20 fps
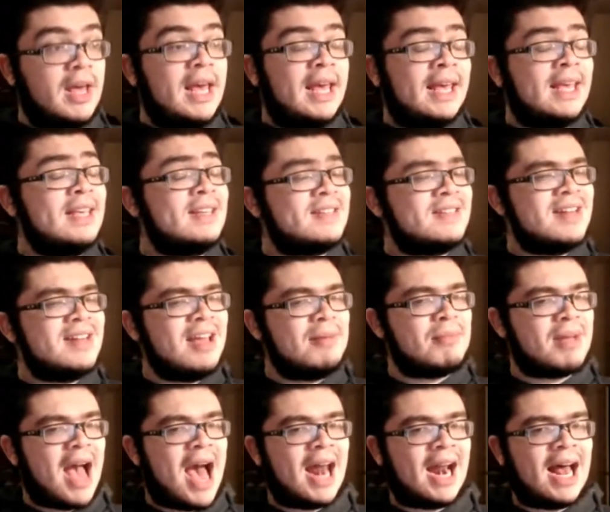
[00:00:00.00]
His name
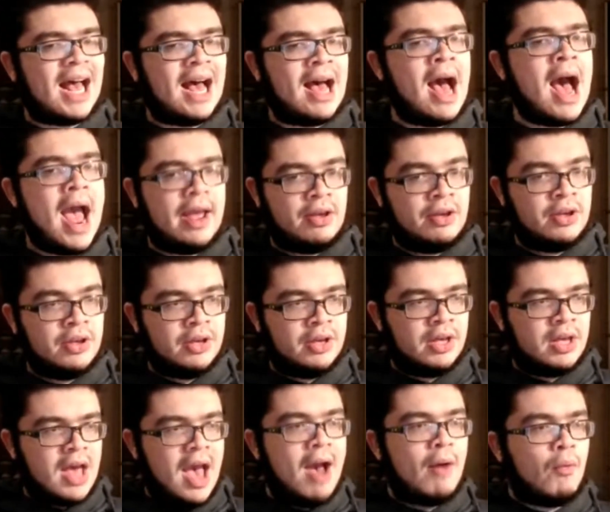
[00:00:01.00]
got hot
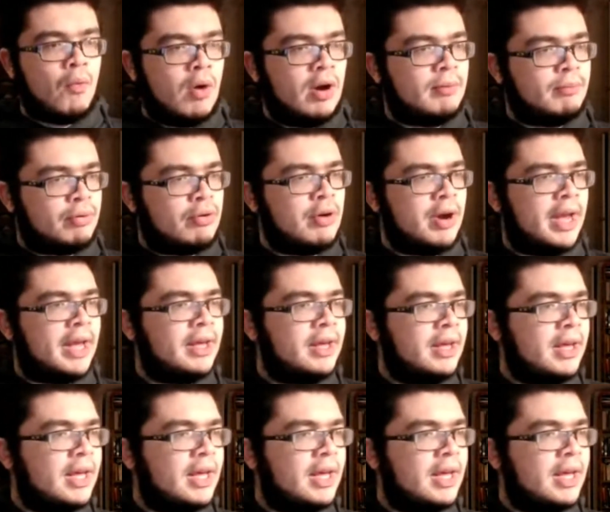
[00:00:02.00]
at one point